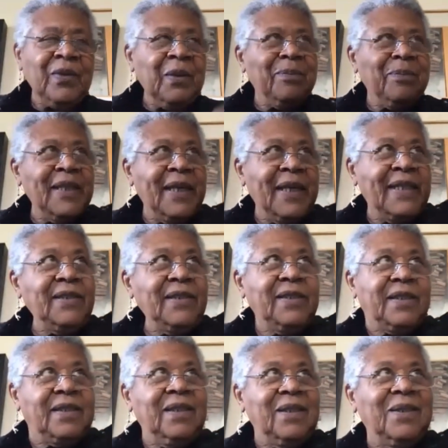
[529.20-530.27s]

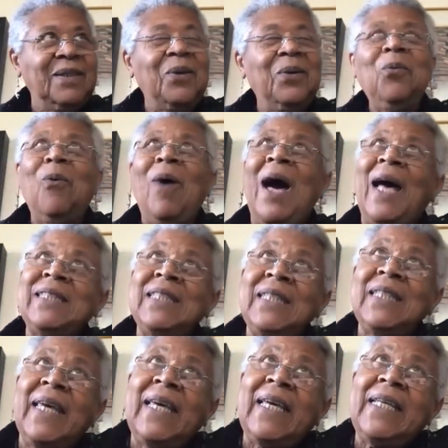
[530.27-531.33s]
place white
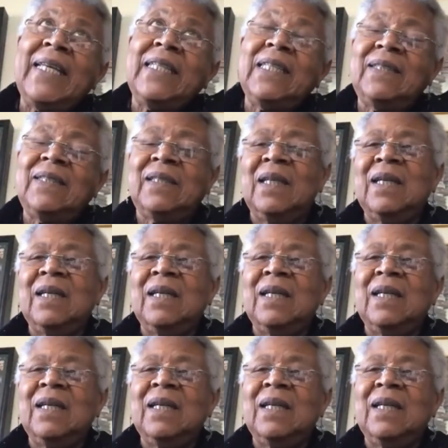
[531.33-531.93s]
ladies